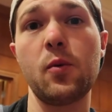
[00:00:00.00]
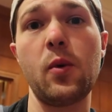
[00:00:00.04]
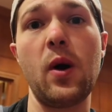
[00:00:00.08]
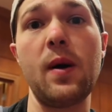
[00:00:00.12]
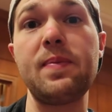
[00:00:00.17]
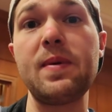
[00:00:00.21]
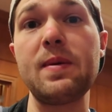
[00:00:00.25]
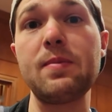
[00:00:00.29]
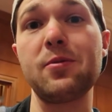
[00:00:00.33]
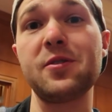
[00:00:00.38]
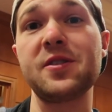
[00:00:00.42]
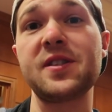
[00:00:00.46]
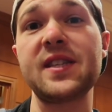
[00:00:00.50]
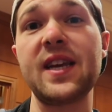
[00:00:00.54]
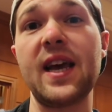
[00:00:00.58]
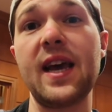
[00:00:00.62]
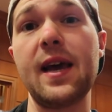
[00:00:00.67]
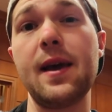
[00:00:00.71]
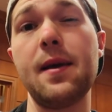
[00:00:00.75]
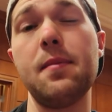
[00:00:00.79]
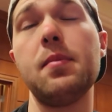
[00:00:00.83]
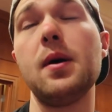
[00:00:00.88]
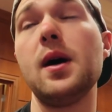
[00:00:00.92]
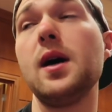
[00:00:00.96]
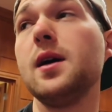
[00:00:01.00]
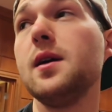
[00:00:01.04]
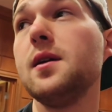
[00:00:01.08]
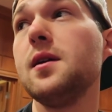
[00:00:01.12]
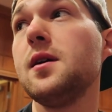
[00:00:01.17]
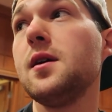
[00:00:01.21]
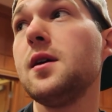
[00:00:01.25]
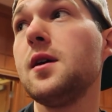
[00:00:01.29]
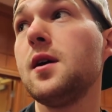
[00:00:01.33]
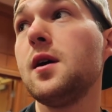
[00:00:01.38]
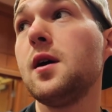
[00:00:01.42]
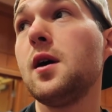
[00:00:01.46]
from what people say, but
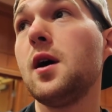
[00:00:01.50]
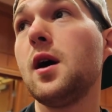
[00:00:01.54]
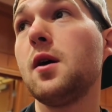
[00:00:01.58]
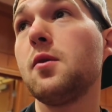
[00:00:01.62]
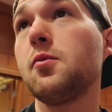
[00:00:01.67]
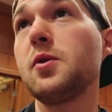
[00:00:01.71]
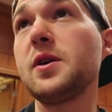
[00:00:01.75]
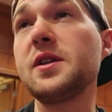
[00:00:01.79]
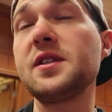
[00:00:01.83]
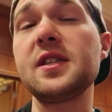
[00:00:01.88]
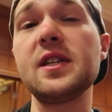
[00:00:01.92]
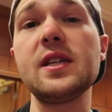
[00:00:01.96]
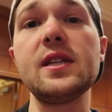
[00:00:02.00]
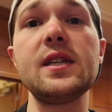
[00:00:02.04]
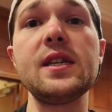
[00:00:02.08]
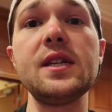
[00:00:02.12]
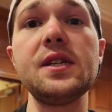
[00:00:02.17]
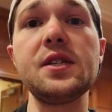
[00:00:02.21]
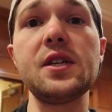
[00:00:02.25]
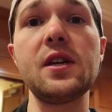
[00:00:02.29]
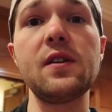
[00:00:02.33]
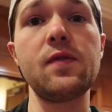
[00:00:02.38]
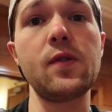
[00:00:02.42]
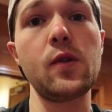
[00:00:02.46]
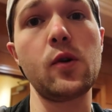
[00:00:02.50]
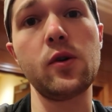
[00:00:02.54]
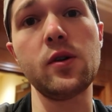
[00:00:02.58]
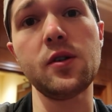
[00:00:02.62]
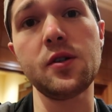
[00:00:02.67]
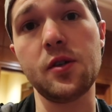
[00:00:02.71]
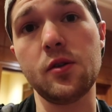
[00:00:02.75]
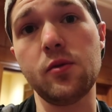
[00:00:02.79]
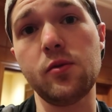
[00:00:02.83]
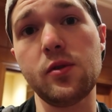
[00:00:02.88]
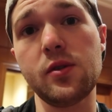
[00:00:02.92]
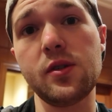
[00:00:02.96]
we've seen DJ
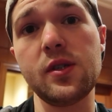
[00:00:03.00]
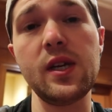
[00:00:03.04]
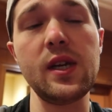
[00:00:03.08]
floors, so we'll